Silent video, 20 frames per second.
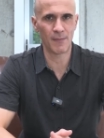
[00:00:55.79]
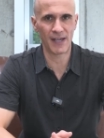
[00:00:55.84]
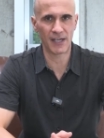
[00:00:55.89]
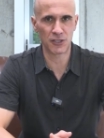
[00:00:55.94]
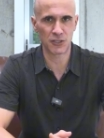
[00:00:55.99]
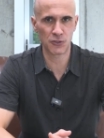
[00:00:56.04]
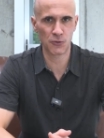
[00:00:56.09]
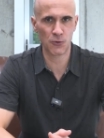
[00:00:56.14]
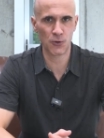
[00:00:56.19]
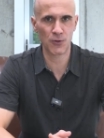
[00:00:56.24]
to
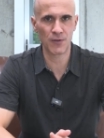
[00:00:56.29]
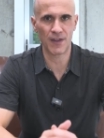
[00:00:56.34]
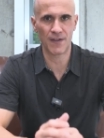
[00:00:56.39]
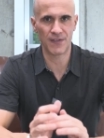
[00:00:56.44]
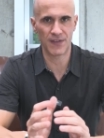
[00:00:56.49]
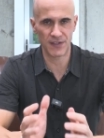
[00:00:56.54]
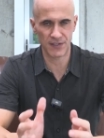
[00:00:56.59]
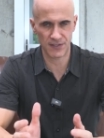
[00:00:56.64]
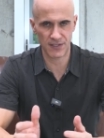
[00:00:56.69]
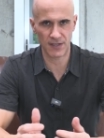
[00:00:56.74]
make sure
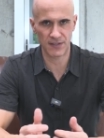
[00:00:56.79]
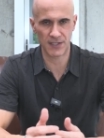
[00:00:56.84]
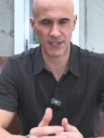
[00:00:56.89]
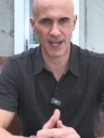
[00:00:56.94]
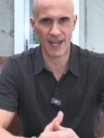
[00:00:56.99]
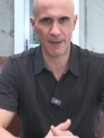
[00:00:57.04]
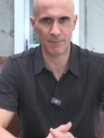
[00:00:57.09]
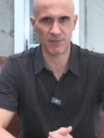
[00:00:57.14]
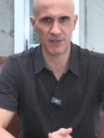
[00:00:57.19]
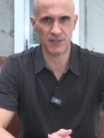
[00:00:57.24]
that this
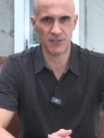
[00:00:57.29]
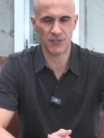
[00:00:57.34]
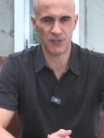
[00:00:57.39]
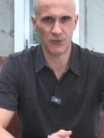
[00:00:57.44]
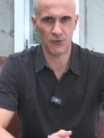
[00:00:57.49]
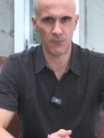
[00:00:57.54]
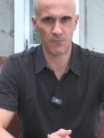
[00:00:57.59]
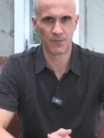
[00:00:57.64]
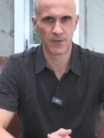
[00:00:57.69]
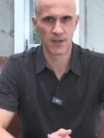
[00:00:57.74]
doesn't happen
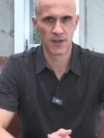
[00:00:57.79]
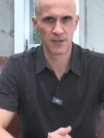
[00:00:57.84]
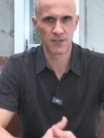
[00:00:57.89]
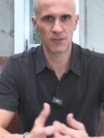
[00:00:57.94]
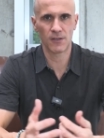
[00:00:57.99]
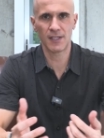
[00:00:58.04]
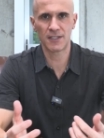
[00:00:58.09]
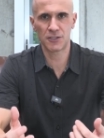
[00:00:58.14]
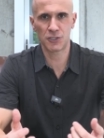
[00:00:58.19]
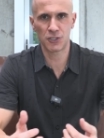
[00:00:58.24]
to you.
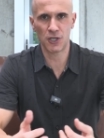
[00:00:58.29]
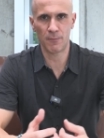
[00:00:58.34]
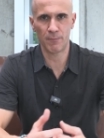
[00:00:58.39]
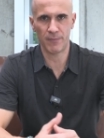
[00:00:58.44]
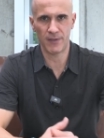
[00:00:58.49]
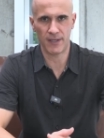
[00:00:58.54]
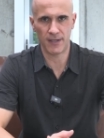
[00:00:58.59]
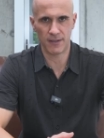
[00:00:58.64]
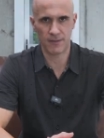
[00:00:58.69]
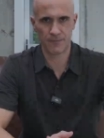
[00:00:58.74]
So let's
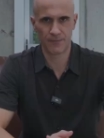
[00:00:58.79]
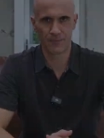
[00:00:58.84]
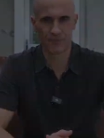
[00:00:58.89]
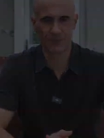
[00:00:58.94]
jump in.